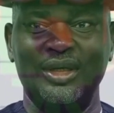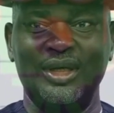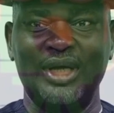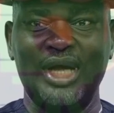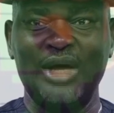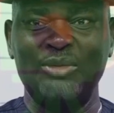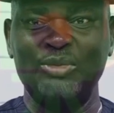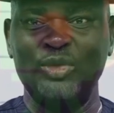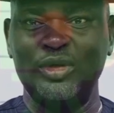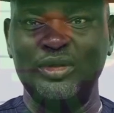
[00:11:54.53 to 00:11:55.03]

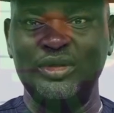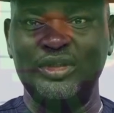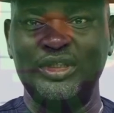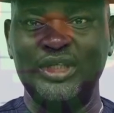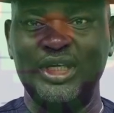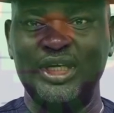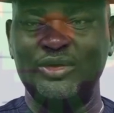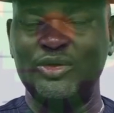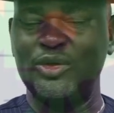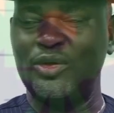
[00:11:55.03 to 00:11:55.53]
I'm not
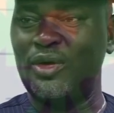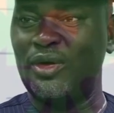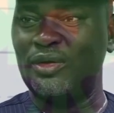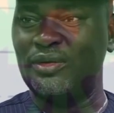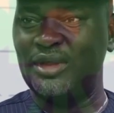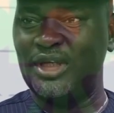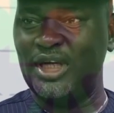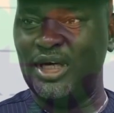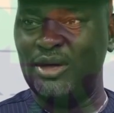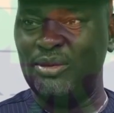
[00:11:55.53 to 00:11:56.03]
here to
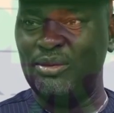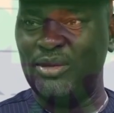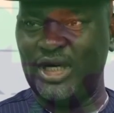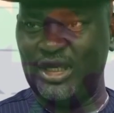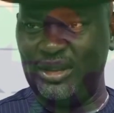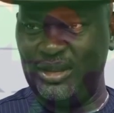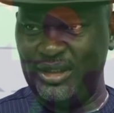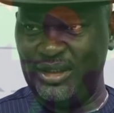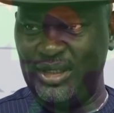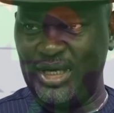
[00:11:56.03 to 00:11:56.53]
condemn my
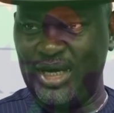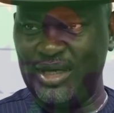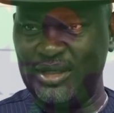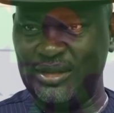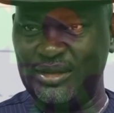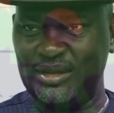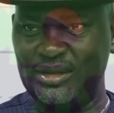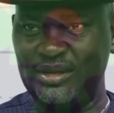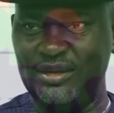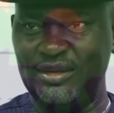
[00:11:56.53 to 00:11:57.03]

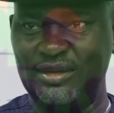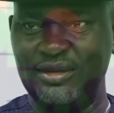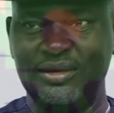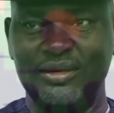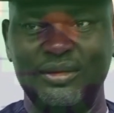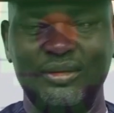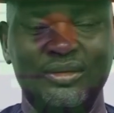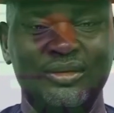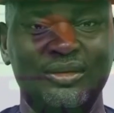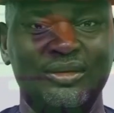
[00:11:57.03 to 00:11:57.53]
leaders,
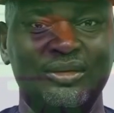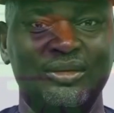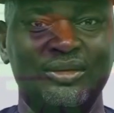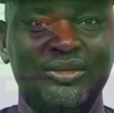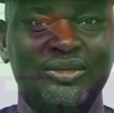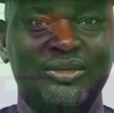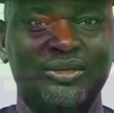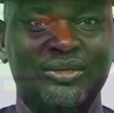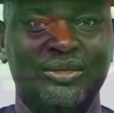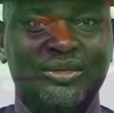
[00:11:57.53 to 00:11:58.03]

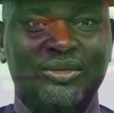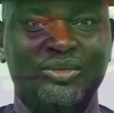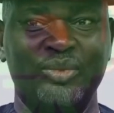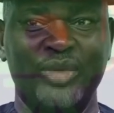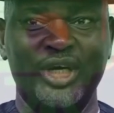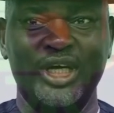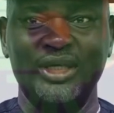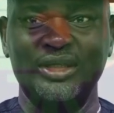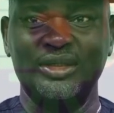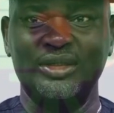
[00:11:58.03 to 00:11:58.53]

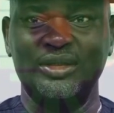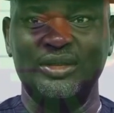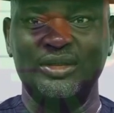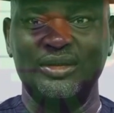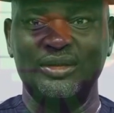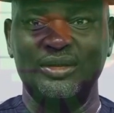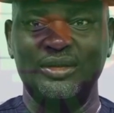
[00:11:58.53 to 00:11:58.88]
but